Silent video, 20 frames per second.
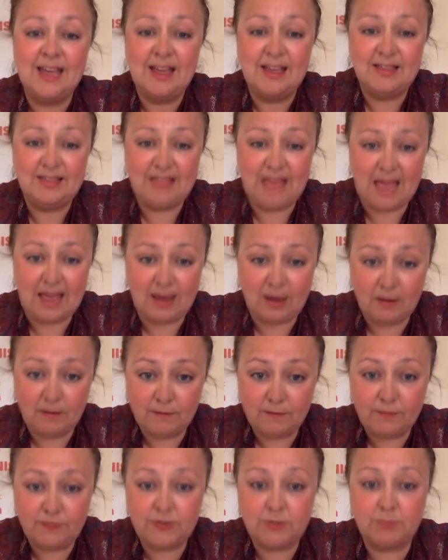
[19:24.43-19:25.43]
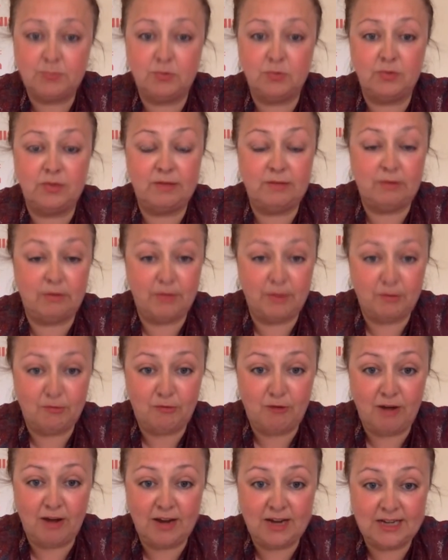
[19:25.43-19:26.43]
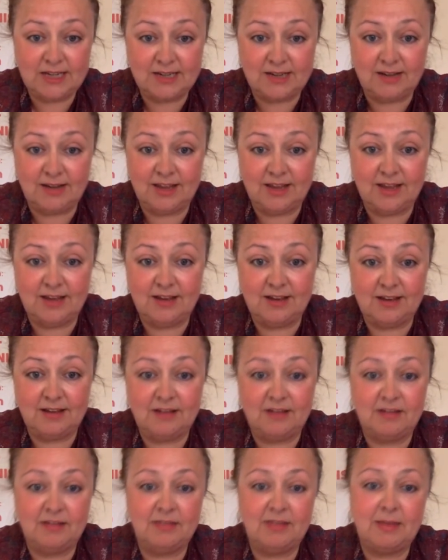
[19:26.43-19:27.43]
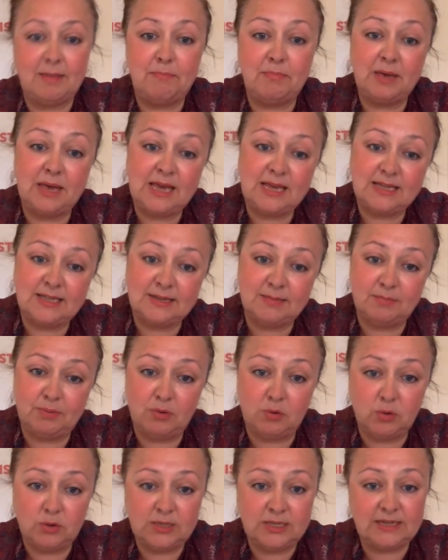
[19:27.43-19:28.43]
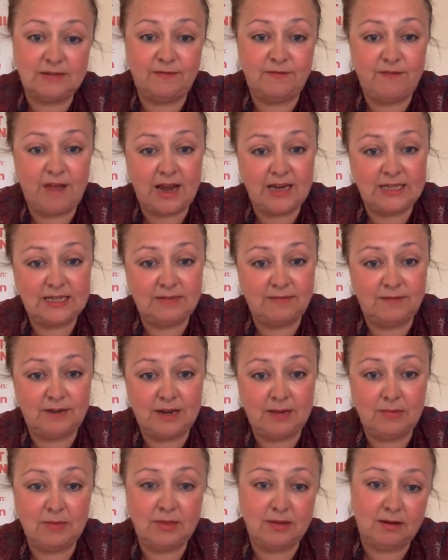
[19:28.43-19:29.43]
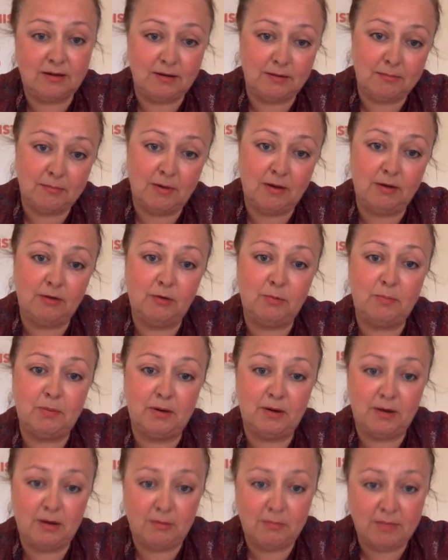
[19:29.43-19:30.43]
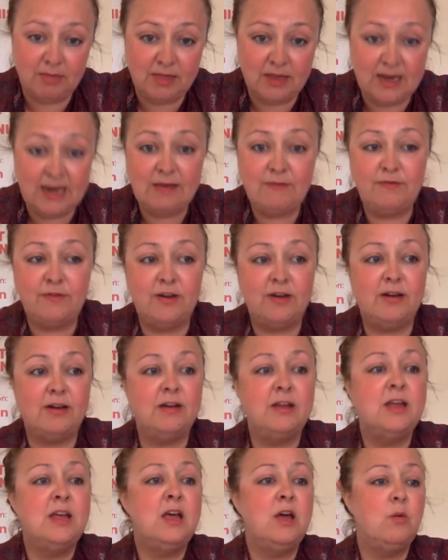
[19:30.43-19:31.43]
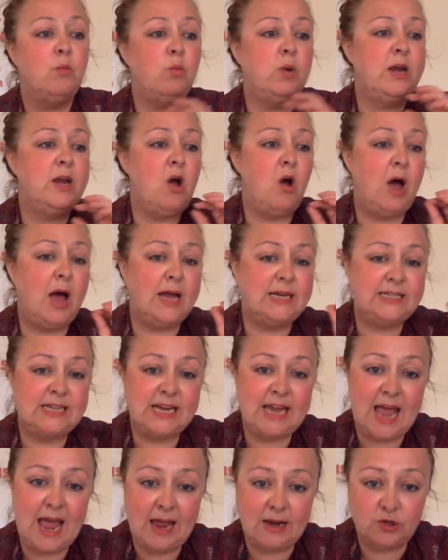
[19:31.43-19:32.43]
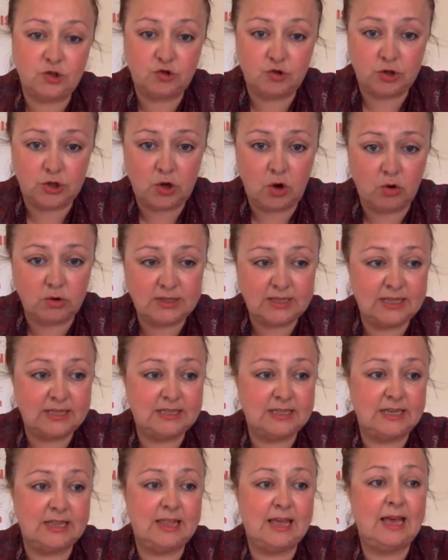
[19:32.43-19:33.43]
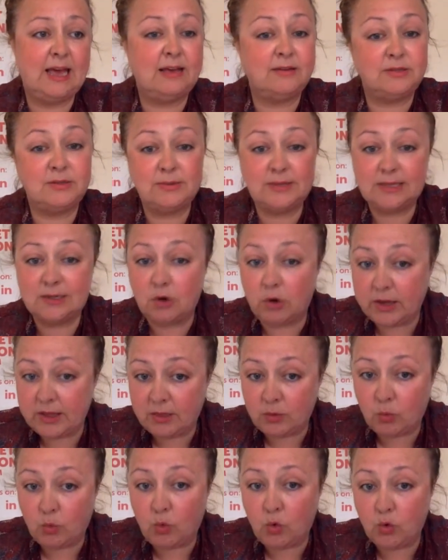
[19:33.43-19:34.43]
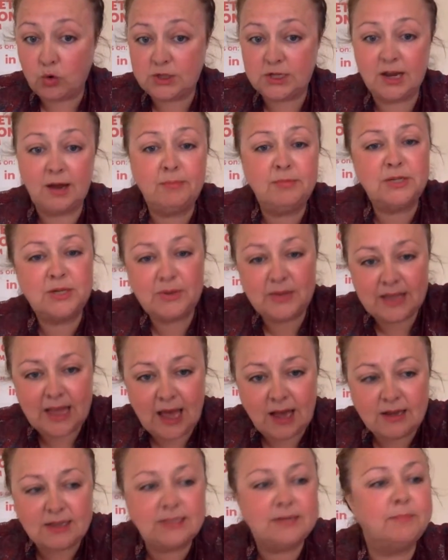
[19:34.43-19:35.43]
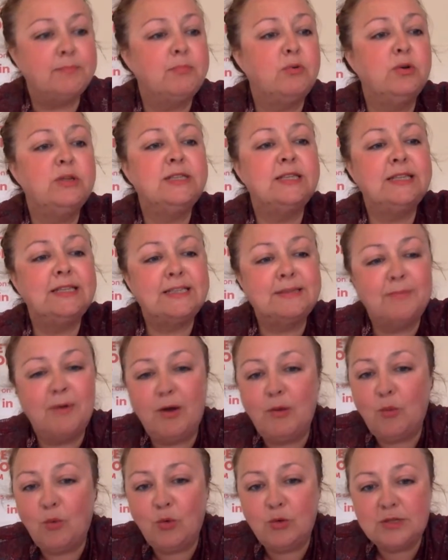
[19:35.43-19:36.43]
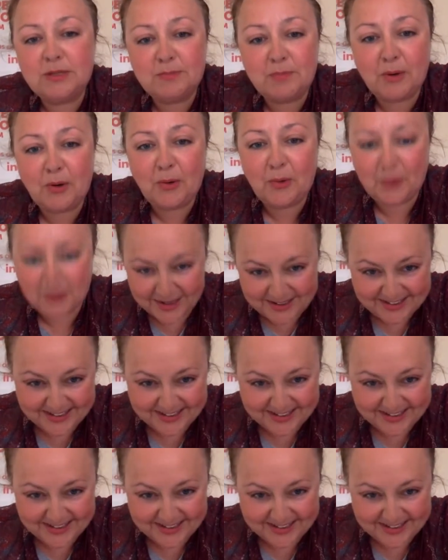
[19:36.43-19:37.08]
They're comfortable, they're on the right diet, they're being supported effectively with the gut microbiome and the liver. We're not adding extra toxins in the house, so it's not in the water. I'm doing that because I'm pointing to my water bowl.